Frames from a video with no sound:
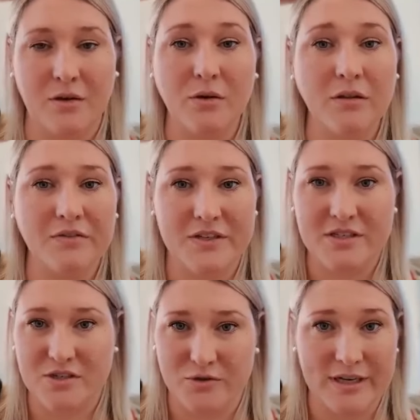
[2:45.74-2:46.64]
All of
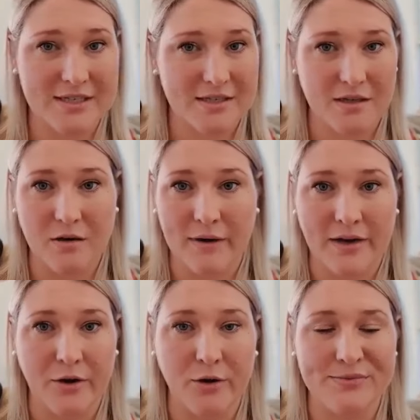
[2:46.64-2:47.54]
this stress
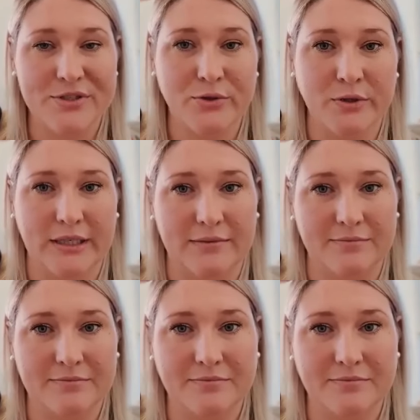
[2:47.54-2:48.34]
around homeschooling.